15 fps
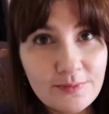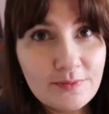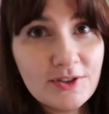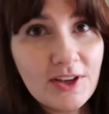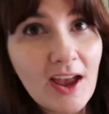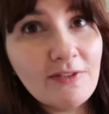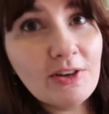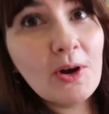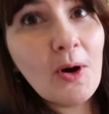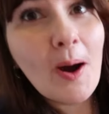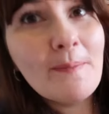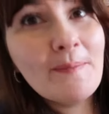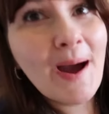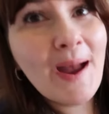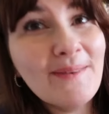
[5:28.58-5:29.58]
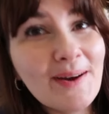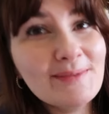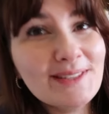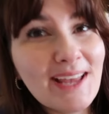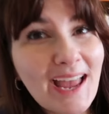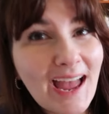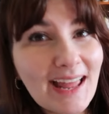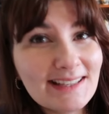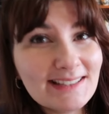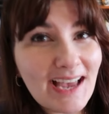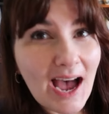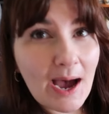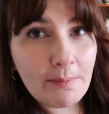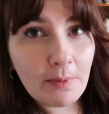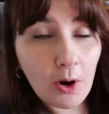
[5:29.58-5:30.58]
So yeah, if you go on my website and
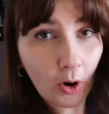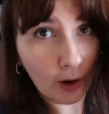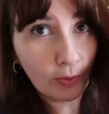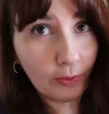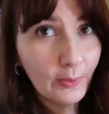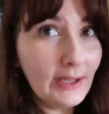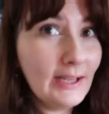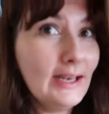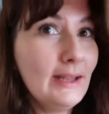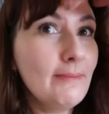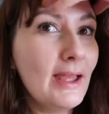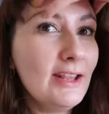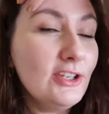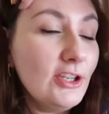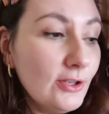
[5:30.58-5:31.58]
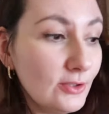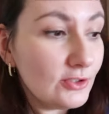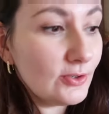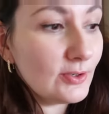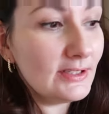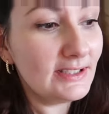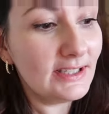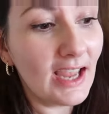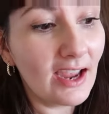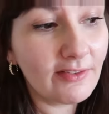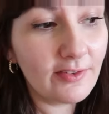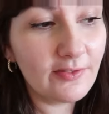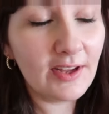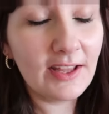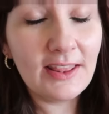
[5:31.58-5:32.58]
tap on weekly menus, you can see
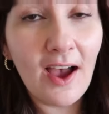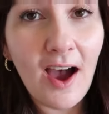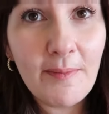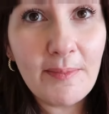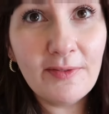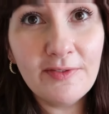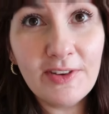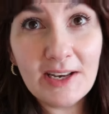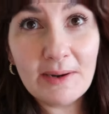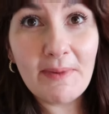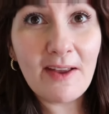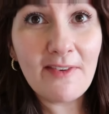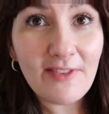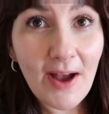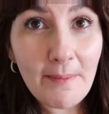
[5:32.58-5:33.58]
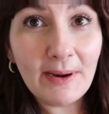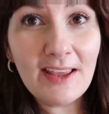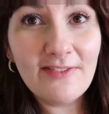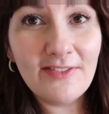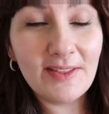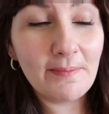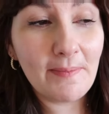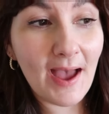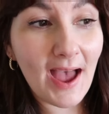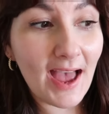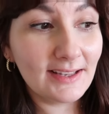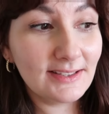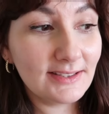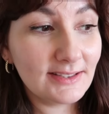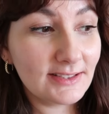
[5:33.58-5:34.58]
everything that I've been feeding my family for the
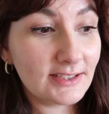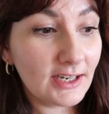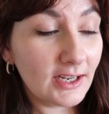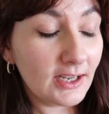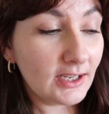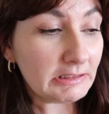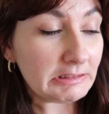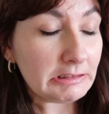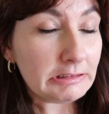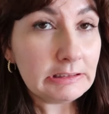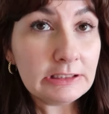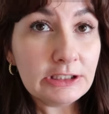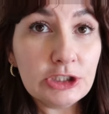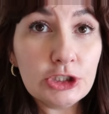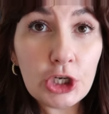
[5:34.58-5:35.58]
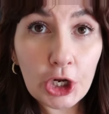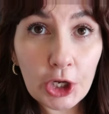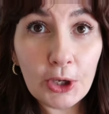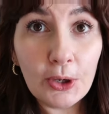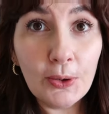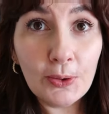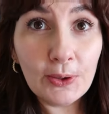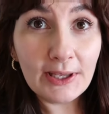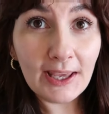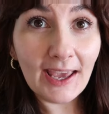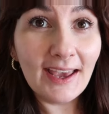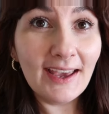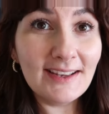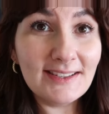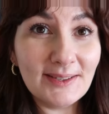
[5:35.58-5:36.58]
past 2
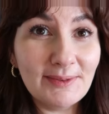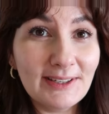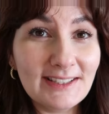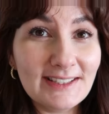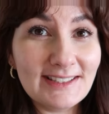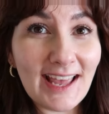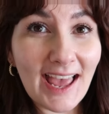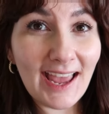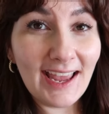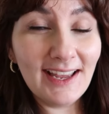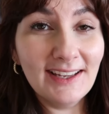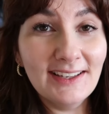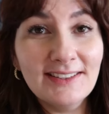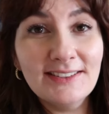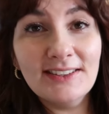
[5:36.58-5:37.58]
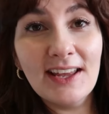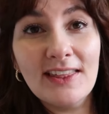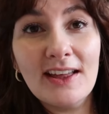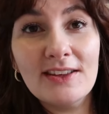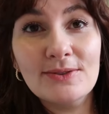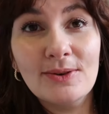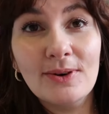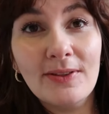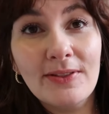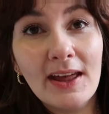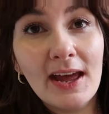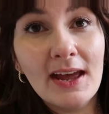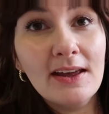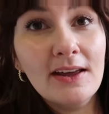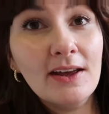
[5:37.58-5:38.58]
years, I'm gonna say. So yeah, that's all on
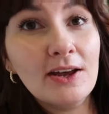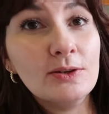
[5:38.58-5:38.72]
there.